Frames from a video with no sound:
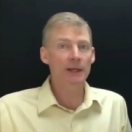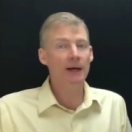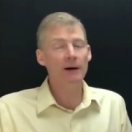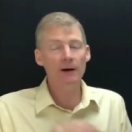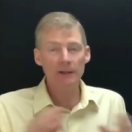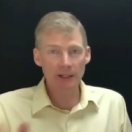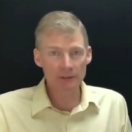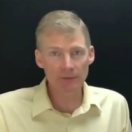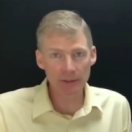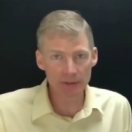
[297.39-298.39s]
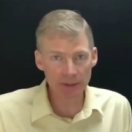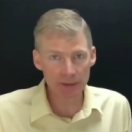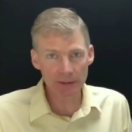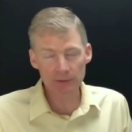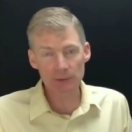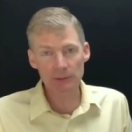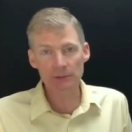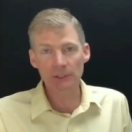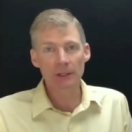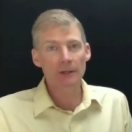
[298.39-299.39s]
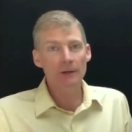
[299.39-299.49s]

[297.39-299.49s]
I got all kinds of videos on this, so just